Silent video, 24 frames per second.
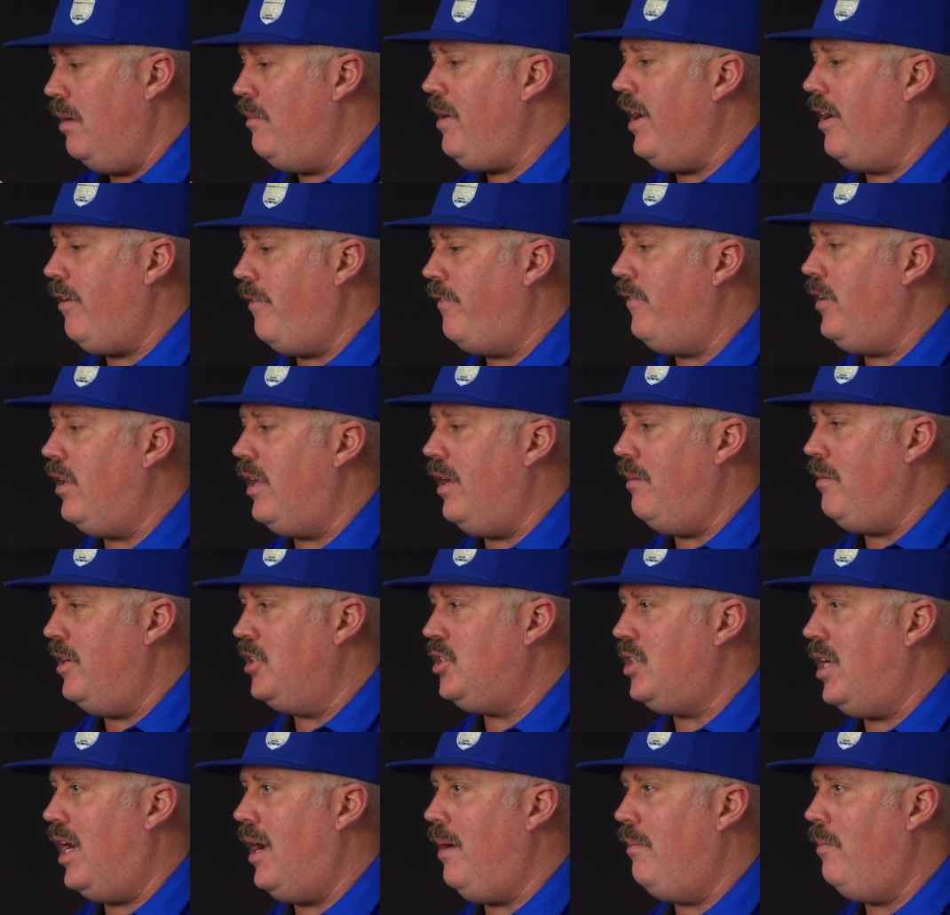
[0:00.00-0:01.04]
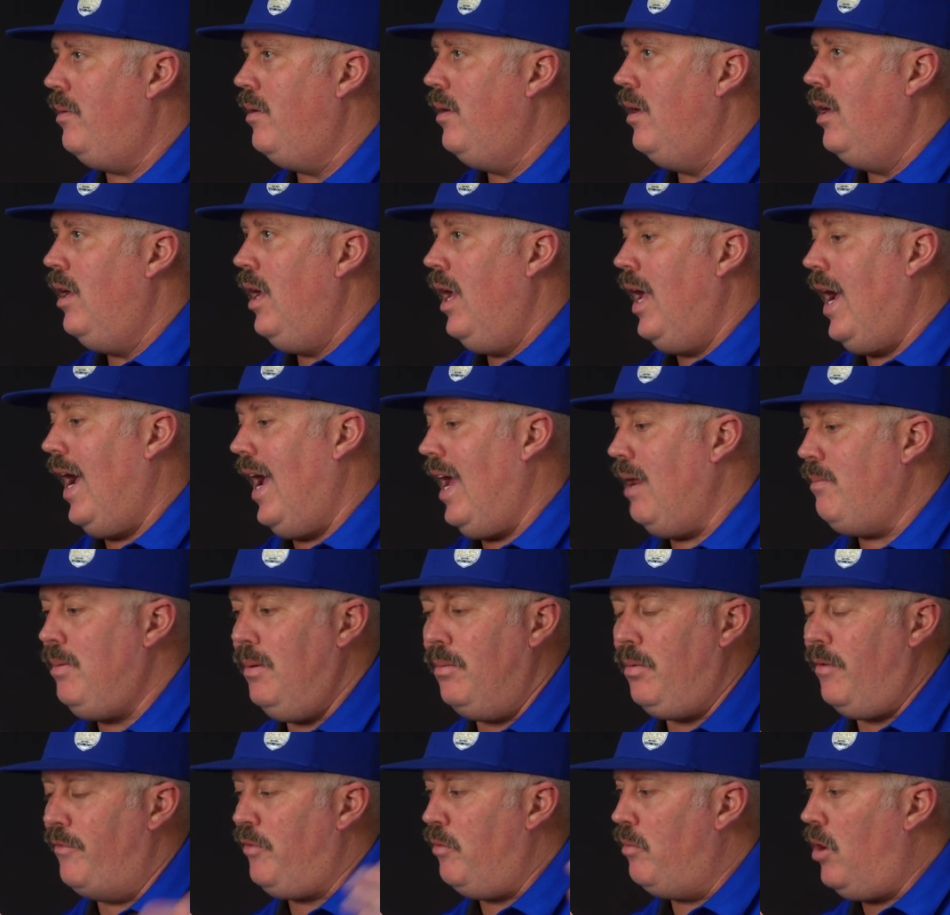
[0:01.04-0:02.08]
In Bakersfield at my shop. I had
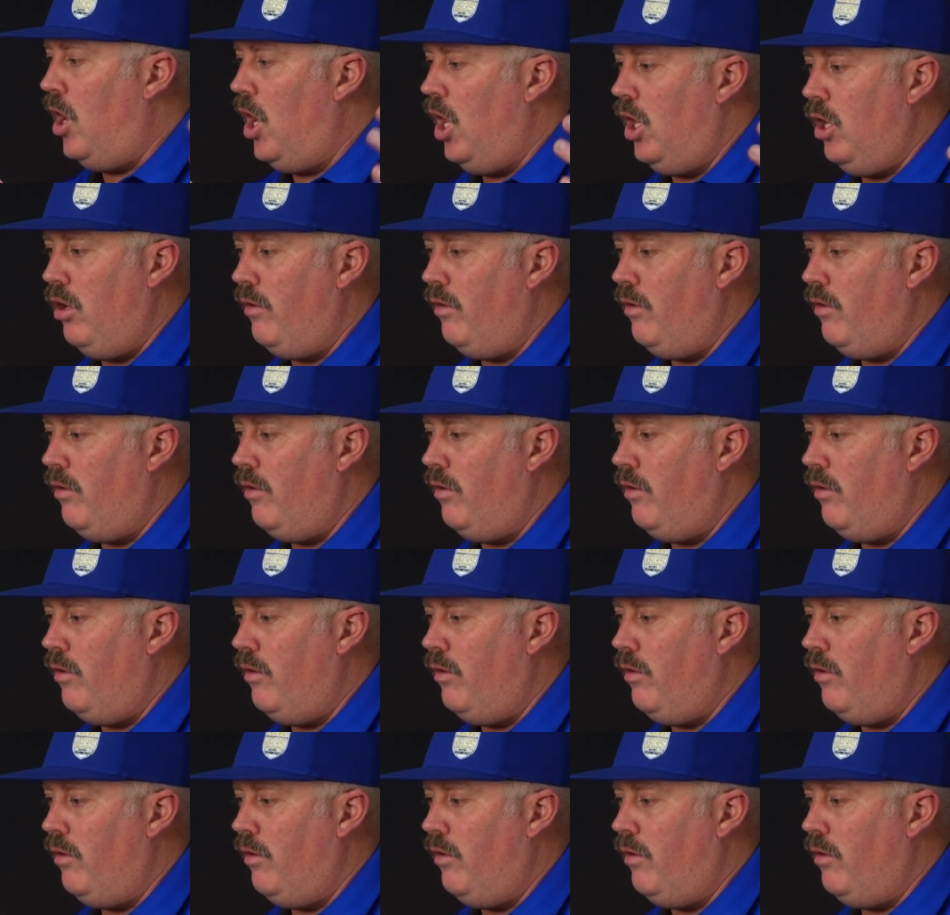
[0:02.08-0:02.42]
people from all